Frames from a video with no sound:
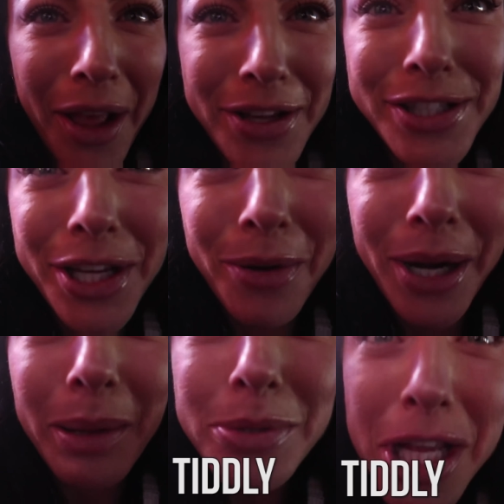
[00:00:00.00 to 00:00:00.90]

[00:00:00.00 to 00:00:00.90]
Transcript: I'll see you when I'm